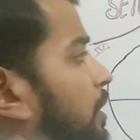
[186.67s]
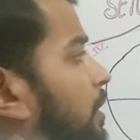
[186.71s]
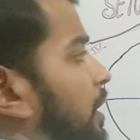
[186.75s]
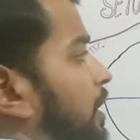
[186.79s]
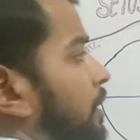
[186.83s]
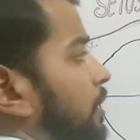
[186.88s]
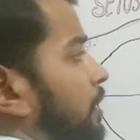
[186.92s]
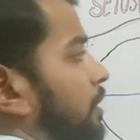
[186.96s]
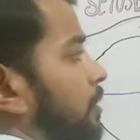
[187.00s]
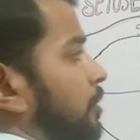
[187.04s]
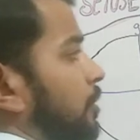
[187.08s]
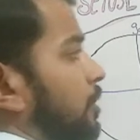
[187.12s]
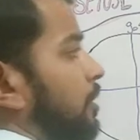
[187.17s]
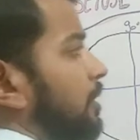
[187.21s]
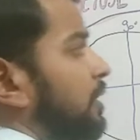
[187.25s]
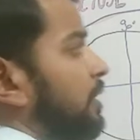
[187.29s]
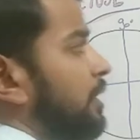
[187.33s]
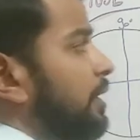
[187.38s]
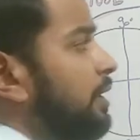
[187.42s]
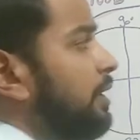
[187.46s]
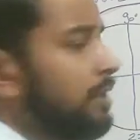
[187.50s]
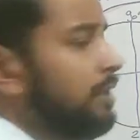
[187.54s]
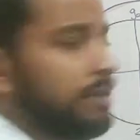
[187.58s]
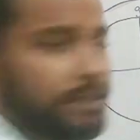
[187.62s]
are the
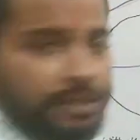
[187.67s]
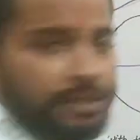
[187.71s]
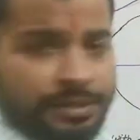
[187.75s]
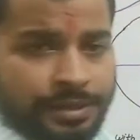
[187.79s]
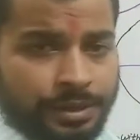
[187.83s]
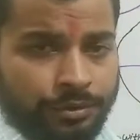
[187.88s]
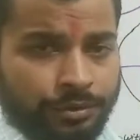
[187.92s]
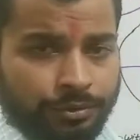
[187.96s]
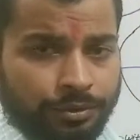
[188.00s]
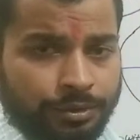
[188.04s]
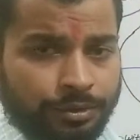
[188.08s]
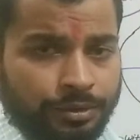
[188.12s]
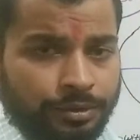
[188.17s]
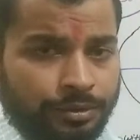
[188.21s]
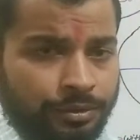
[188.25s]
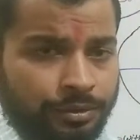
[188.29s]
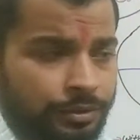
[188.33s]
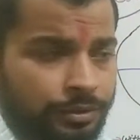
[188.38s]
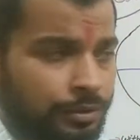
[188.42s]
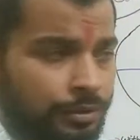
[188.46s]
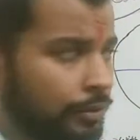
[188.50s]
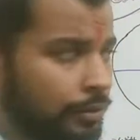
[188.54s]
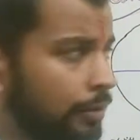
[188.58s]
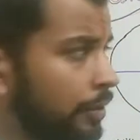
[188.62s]
north and south.
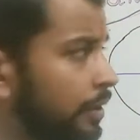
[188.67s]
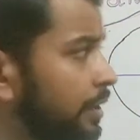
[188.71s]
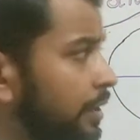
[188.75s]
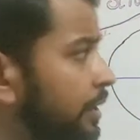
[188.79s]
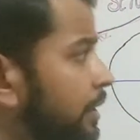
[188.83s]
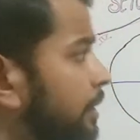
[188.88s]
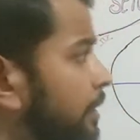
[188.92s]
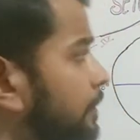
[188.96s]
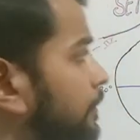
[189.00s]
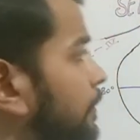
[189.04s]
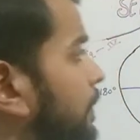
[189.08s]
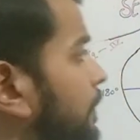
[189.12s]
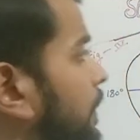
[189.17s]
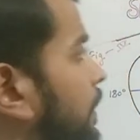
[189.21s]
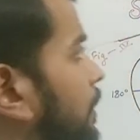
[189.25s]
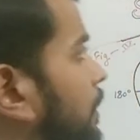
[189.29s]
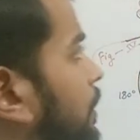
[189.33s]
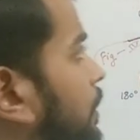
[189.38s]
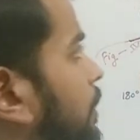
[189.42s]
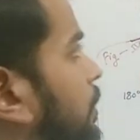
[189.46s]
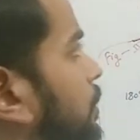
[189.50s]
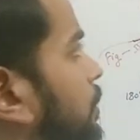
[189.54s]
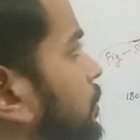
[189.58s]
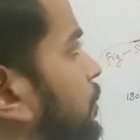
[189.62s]
Okay,
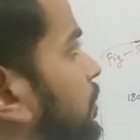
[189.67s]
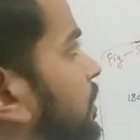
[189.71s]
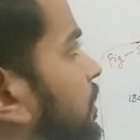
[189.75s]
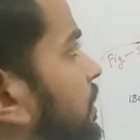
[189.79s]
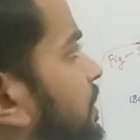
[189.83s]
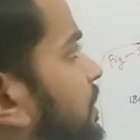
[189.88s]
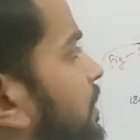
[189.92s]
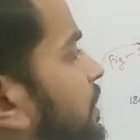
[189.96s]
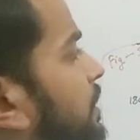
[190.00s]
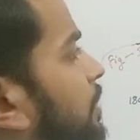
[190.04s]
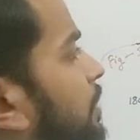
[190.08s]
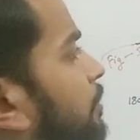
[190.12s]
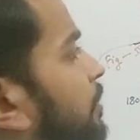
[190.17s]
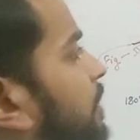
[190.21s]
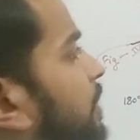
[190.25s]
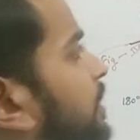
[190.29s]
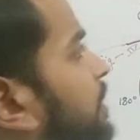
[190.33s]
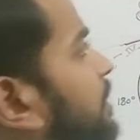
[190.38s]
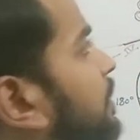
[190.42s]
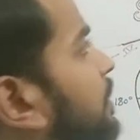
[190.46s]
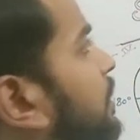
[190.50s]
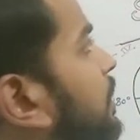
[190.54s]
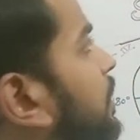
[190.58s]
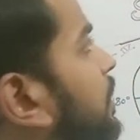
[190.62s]
so this is the basic